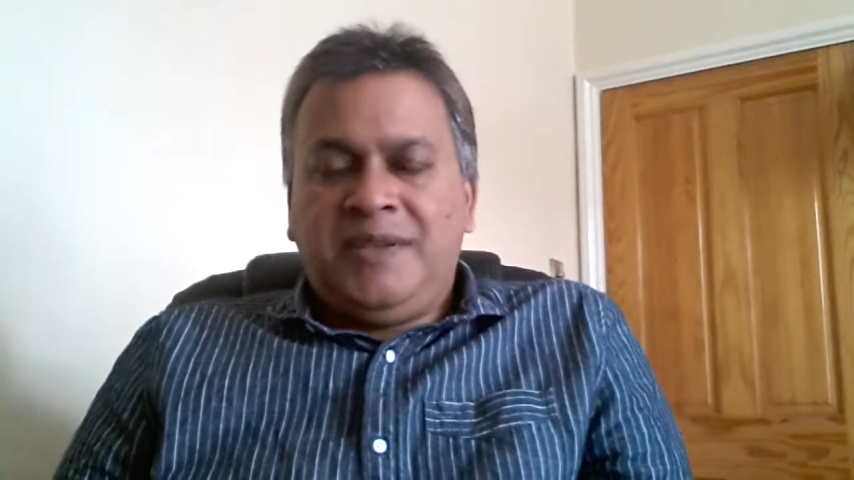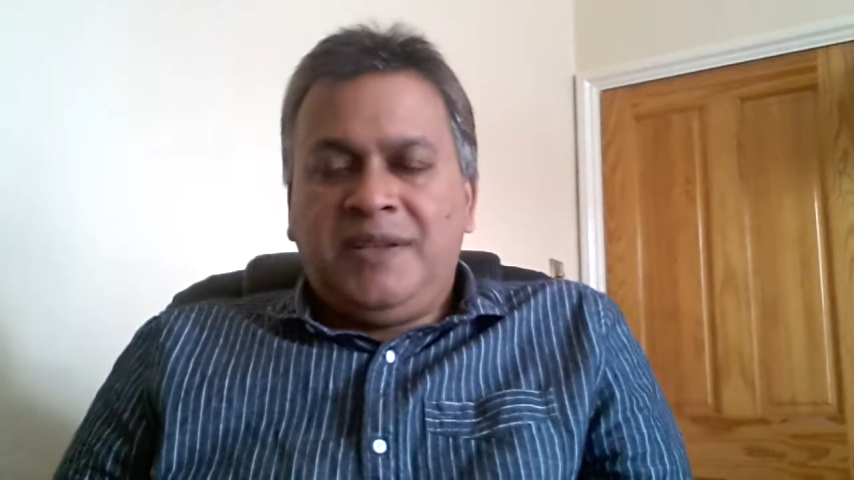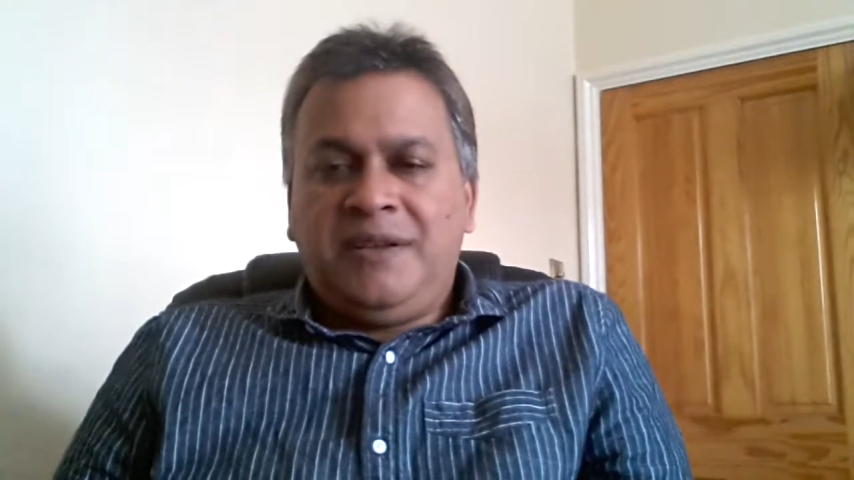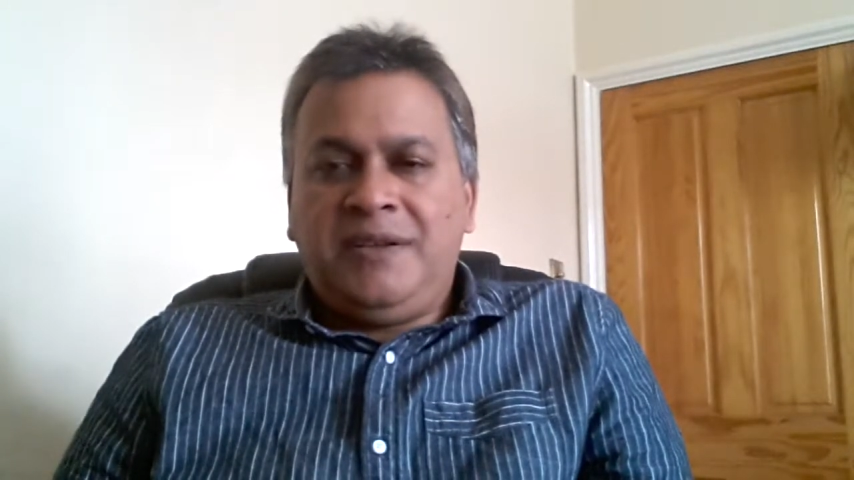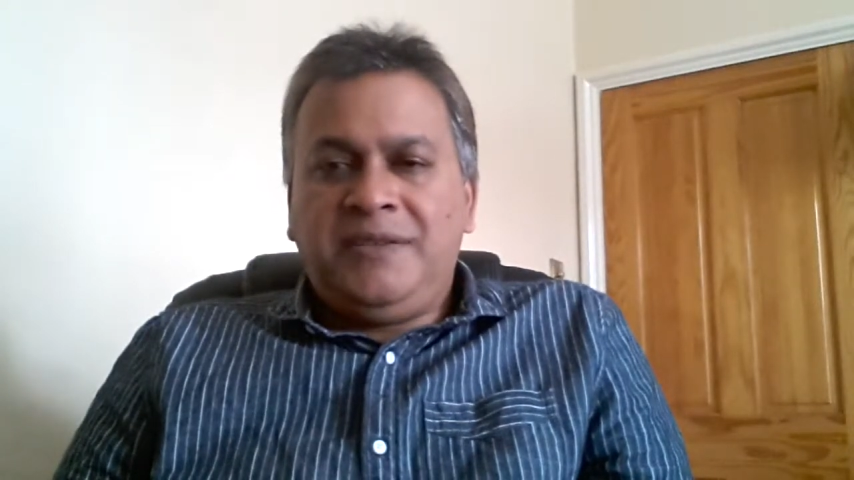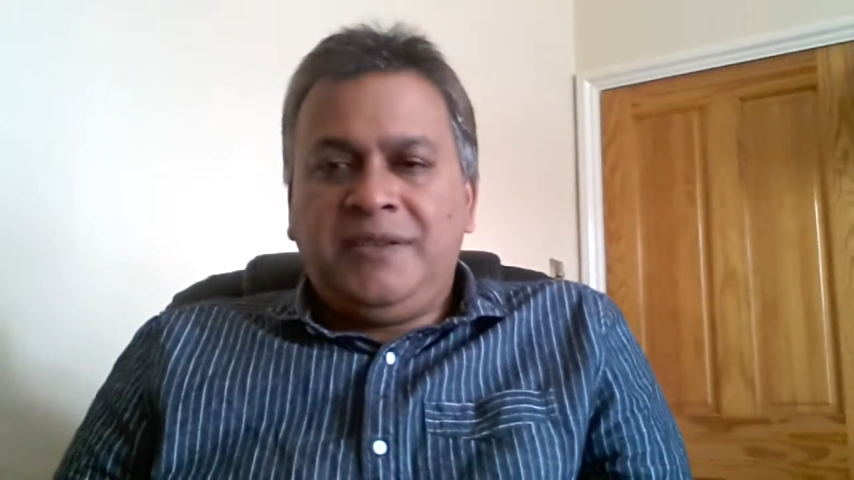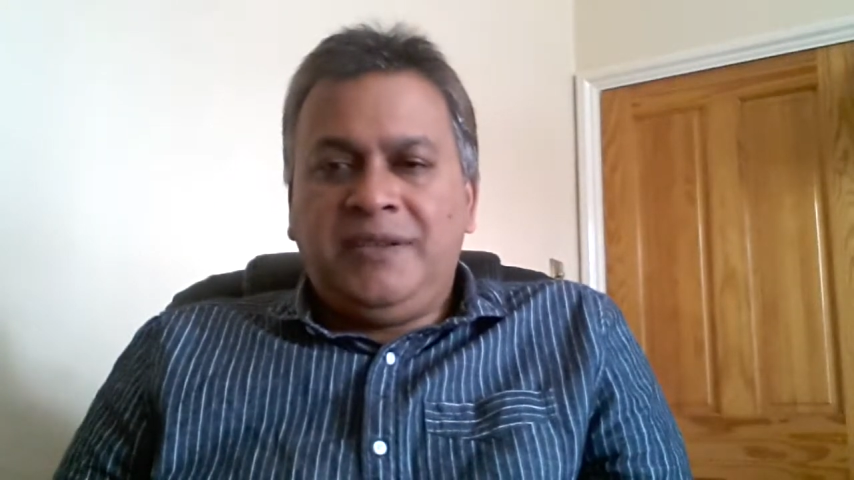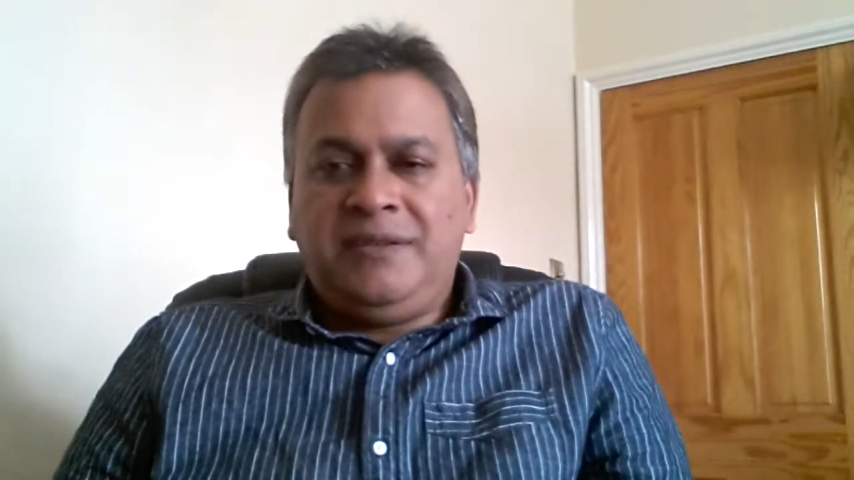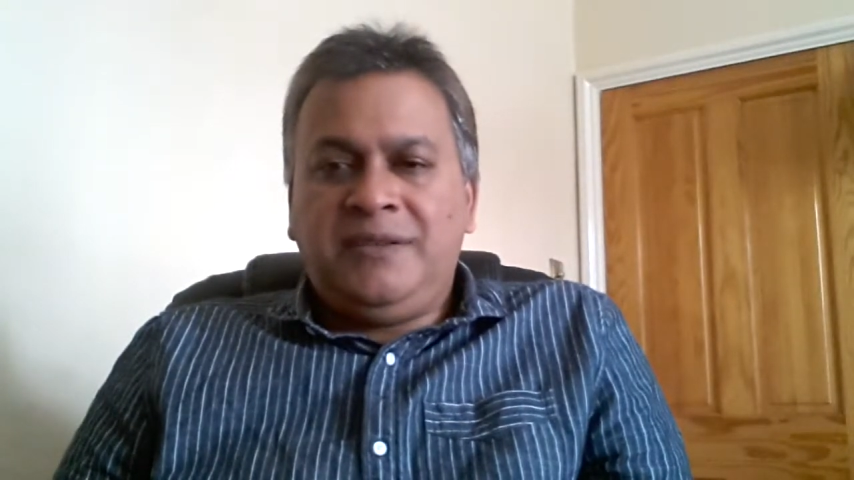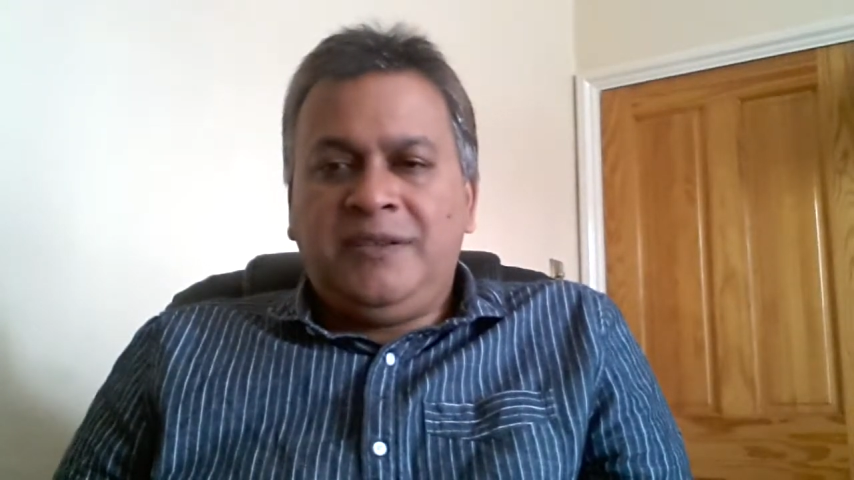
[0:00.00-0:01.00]
nice and
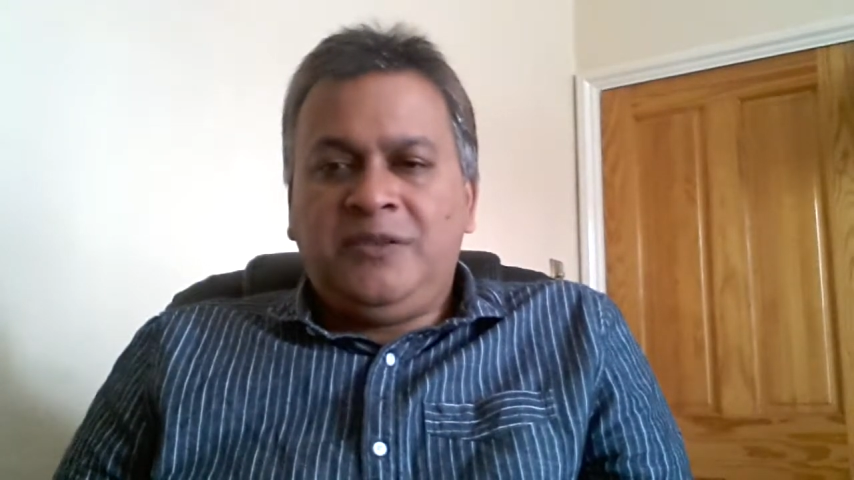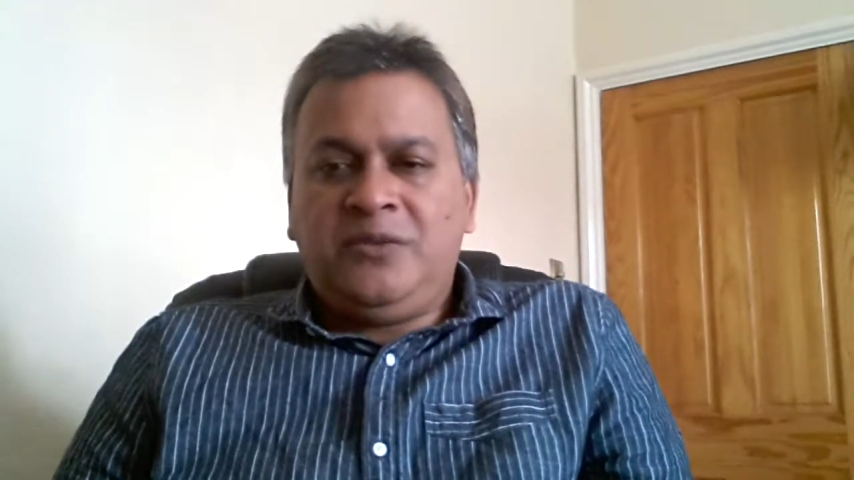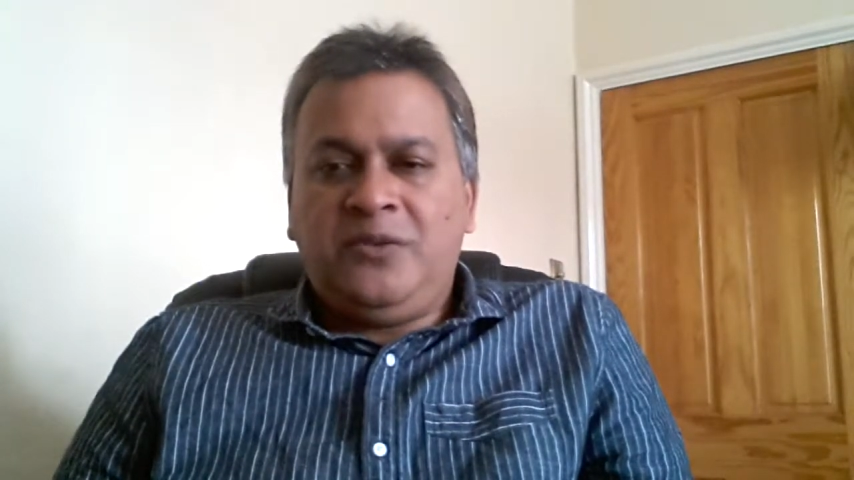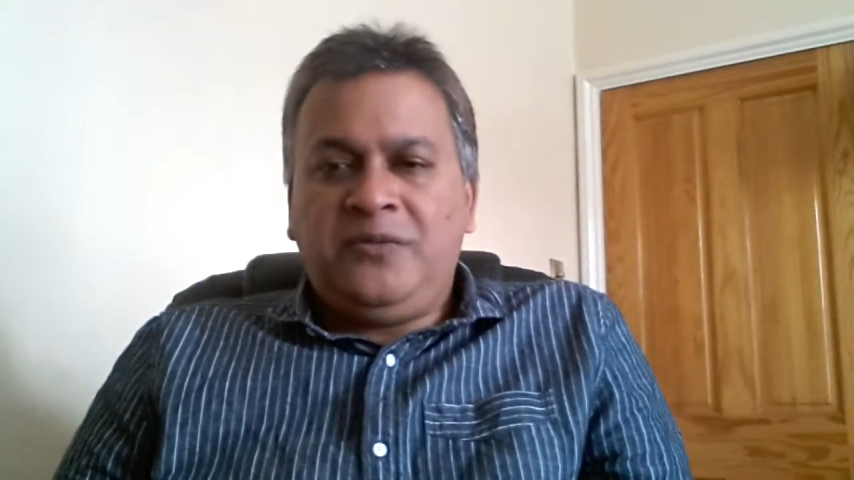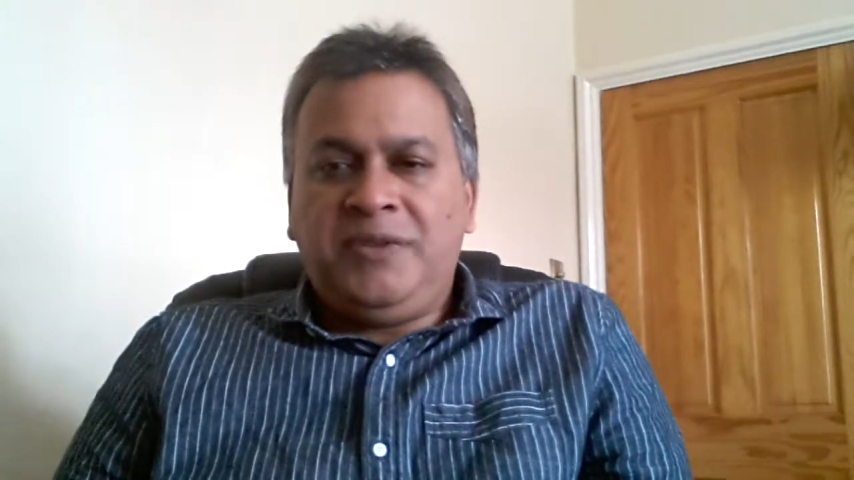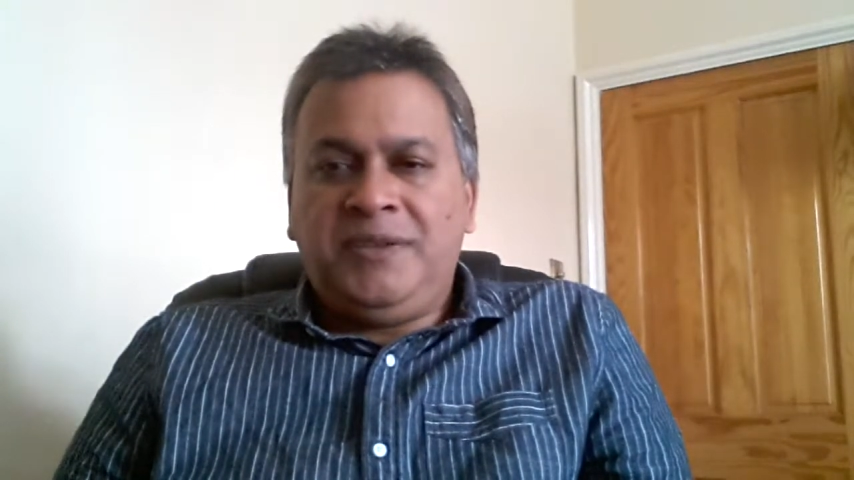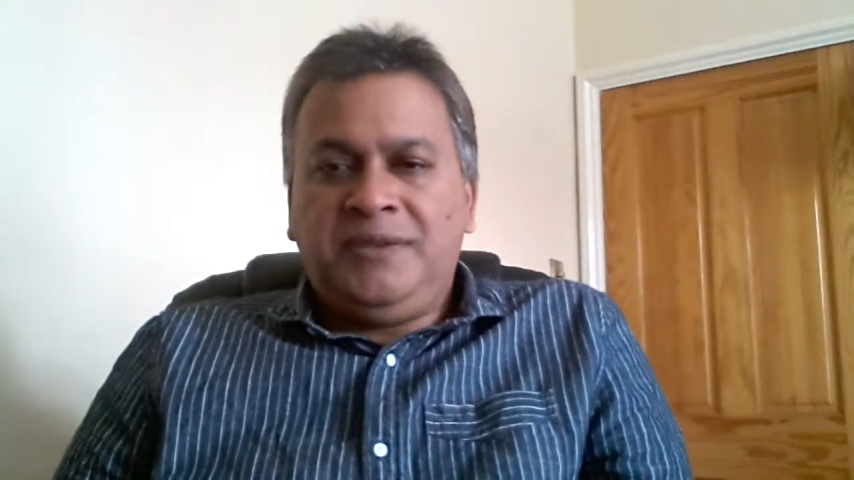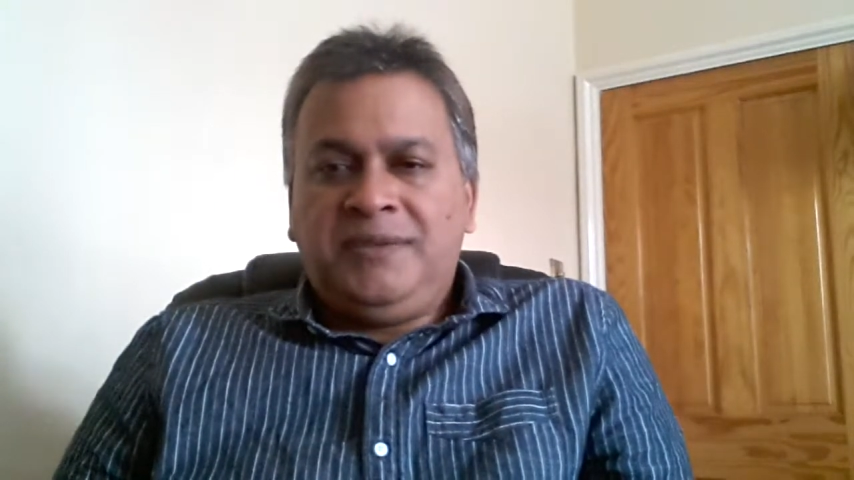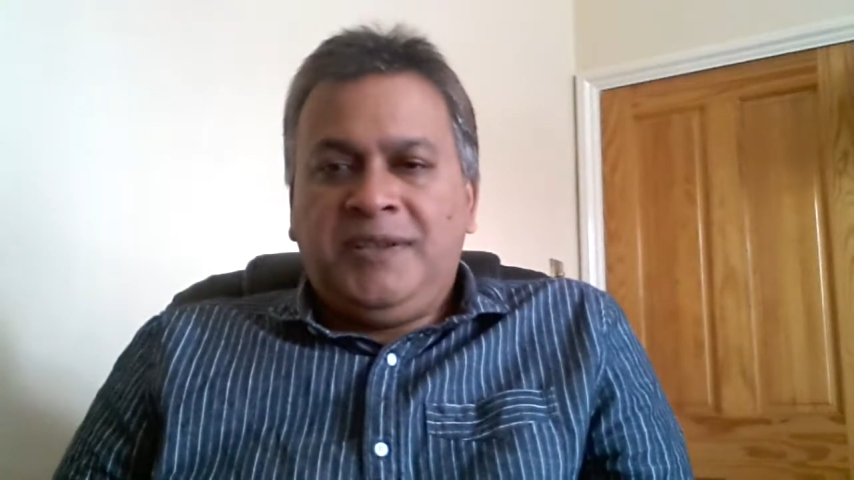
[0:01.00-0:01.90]
easily, softly